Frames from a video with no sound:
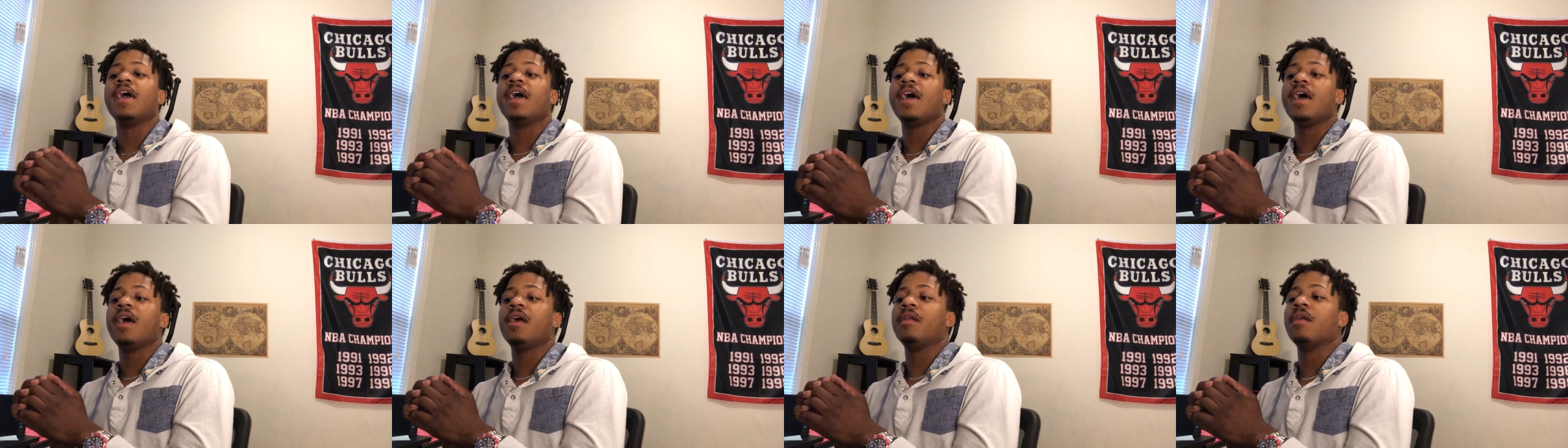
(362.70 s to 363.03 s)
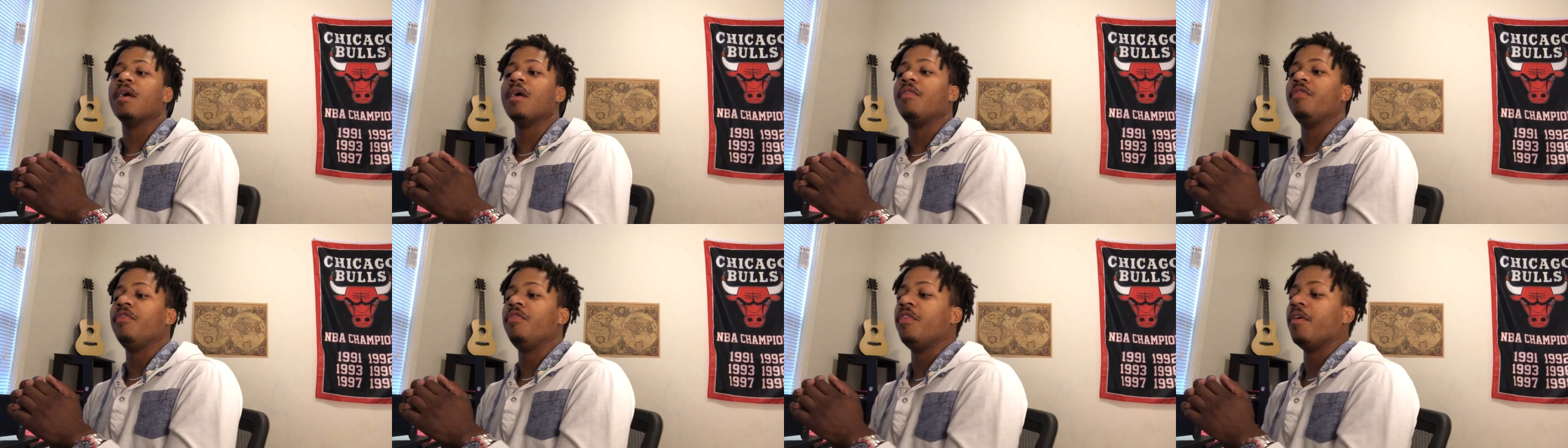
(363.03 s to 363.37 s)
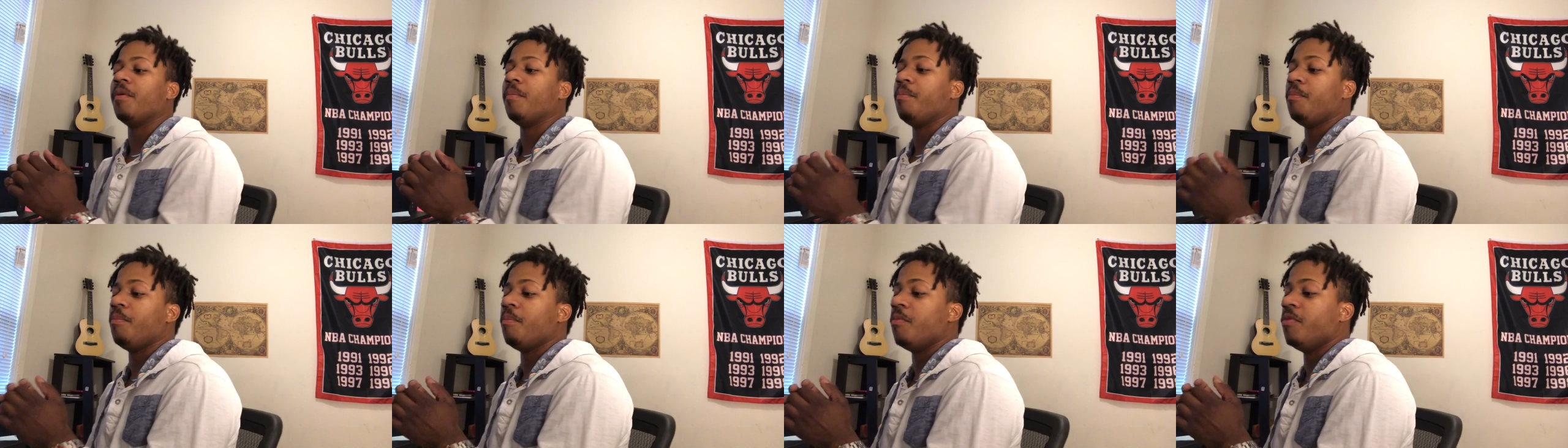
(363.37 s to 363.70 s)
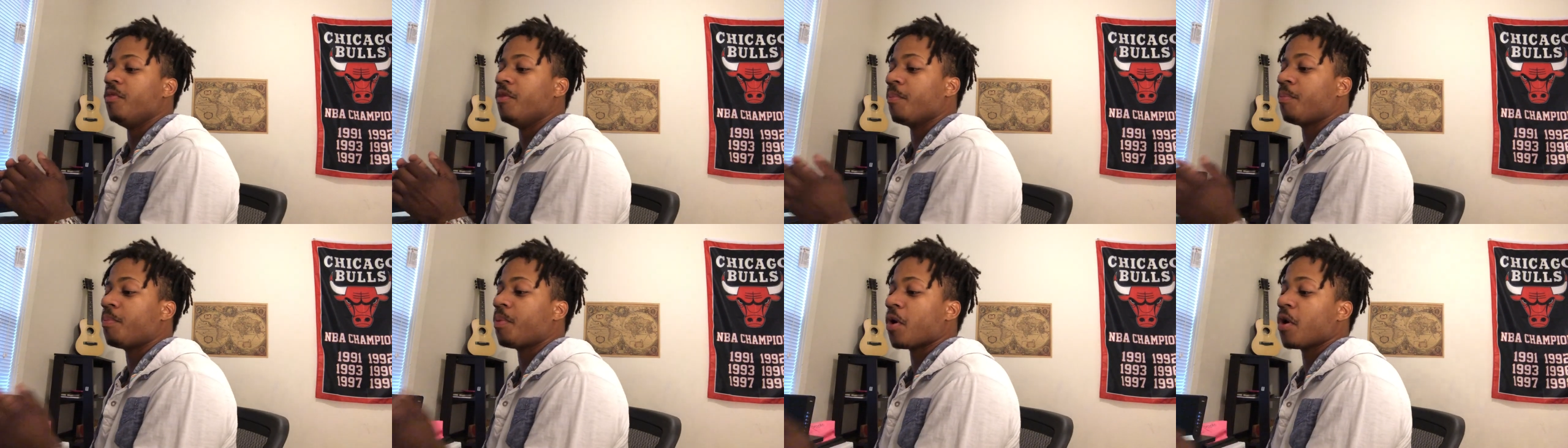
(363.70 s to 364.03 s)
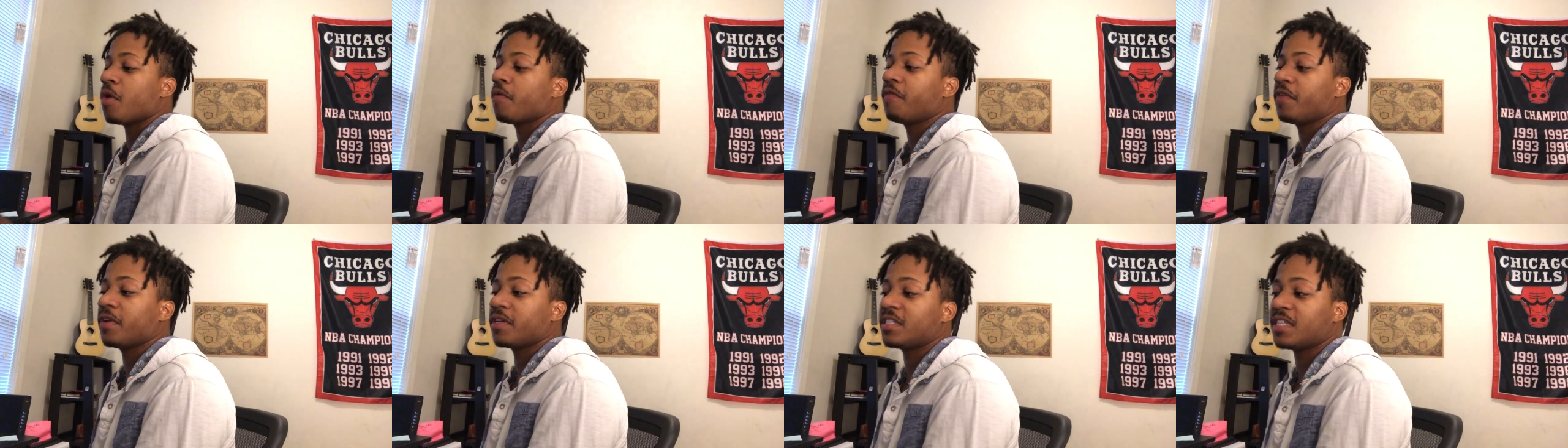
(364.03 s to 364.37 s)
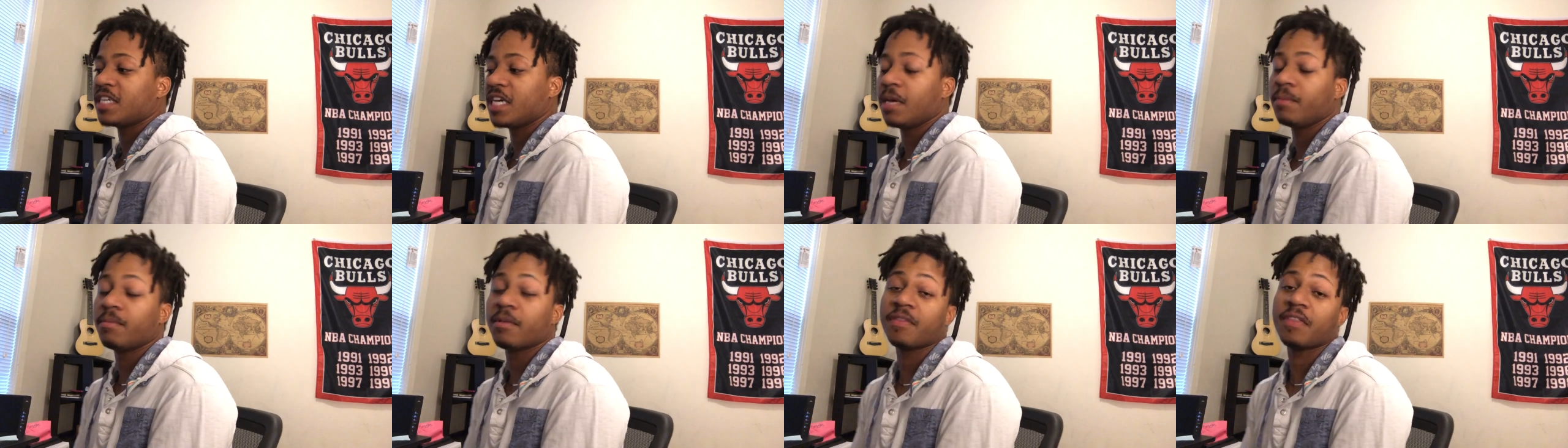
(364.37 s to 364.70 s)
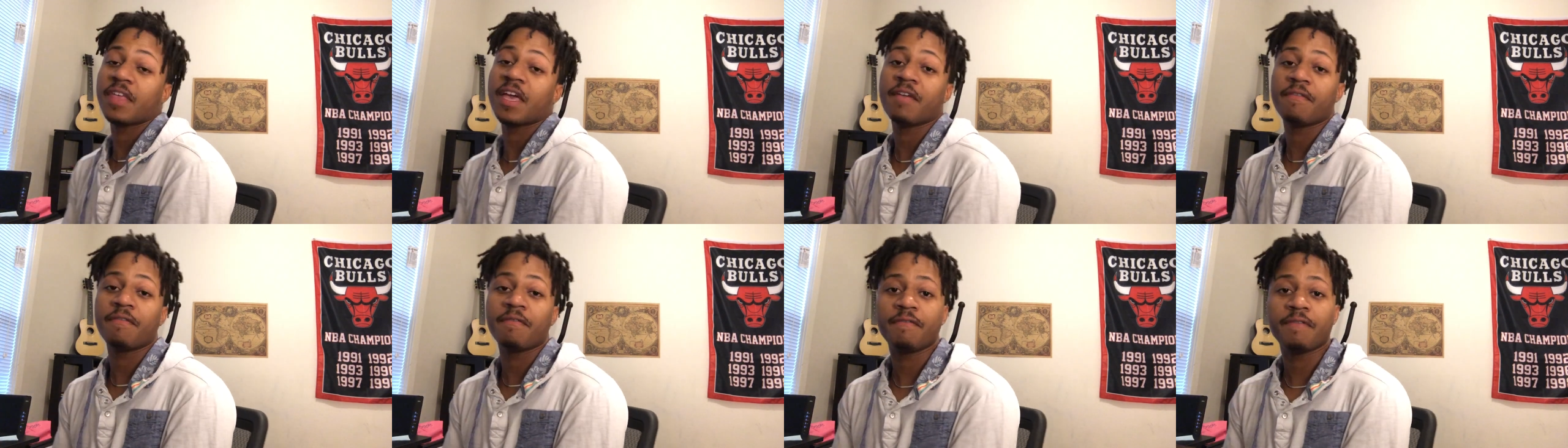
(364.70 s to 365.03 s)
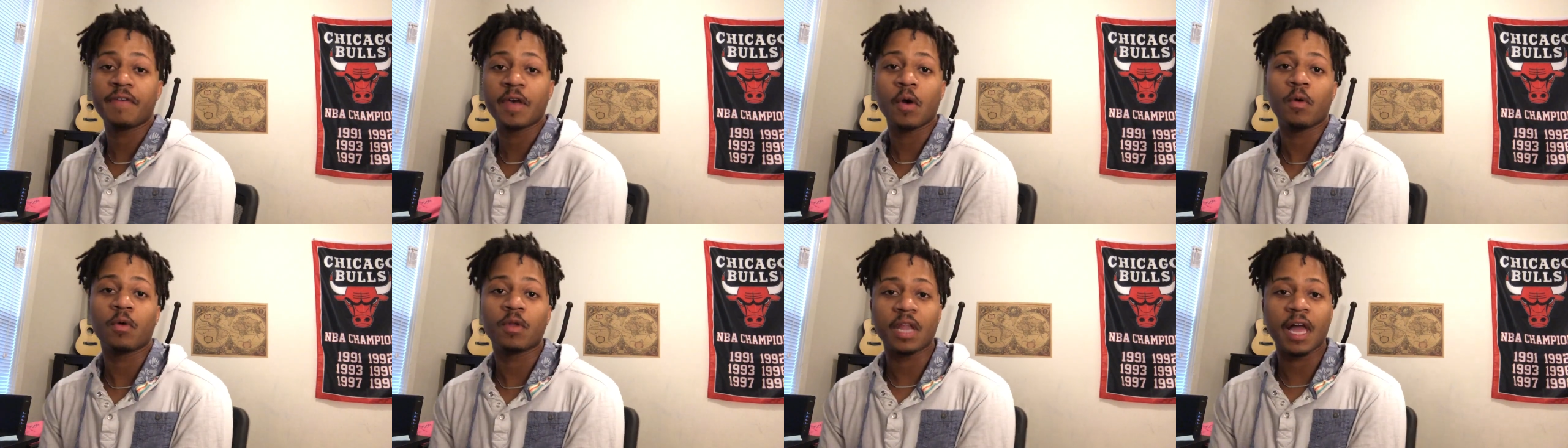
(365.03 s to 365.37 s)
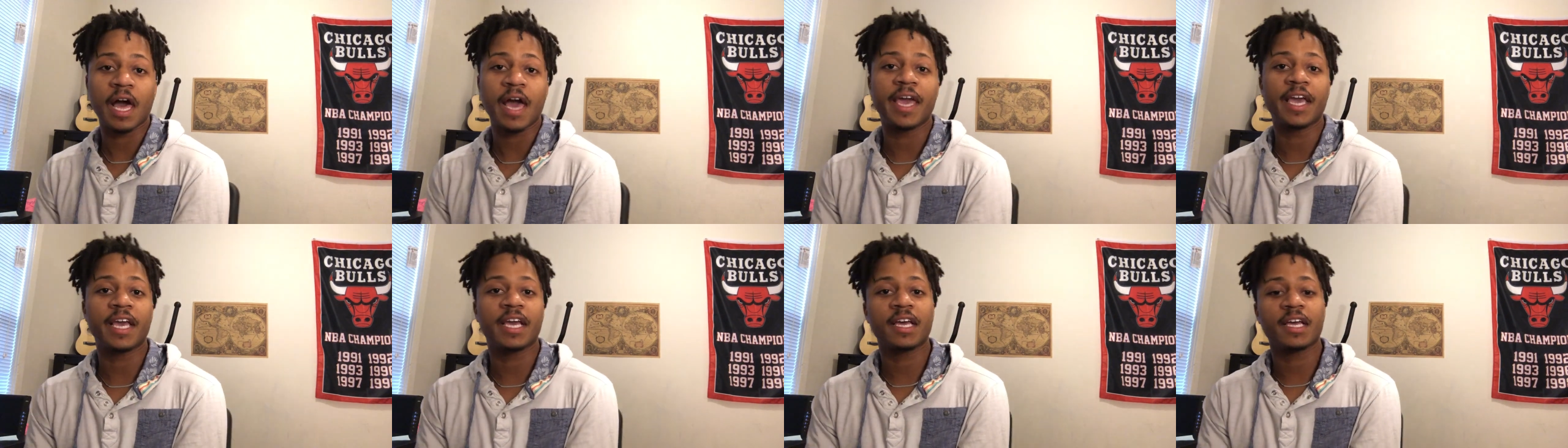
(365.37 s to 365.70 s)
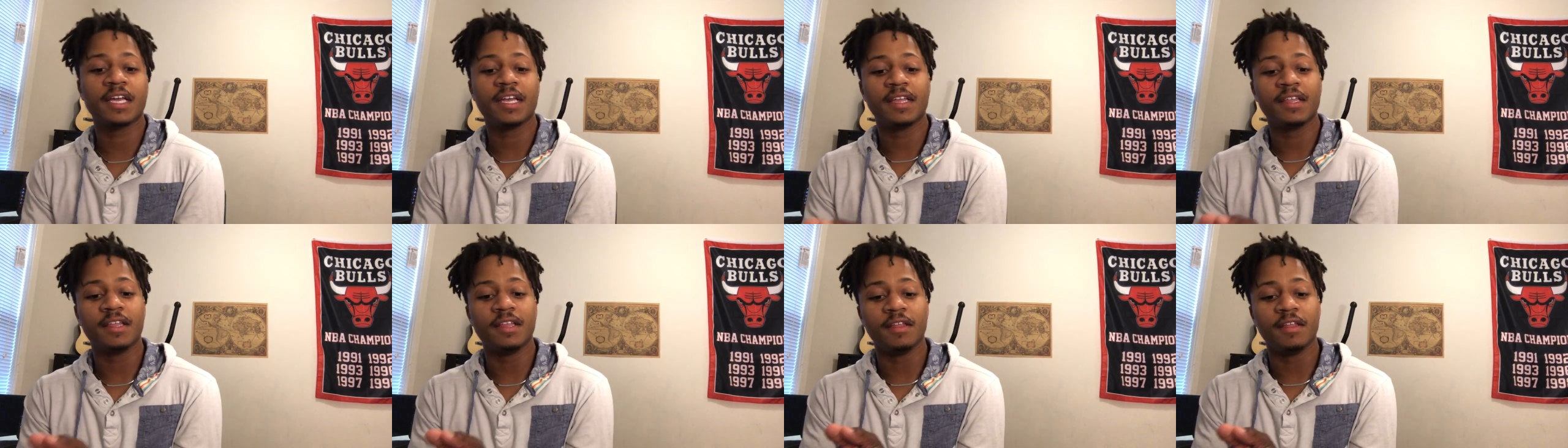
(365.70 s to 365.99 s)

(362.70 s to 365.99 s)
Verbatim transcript: and the the perfect team that they felt like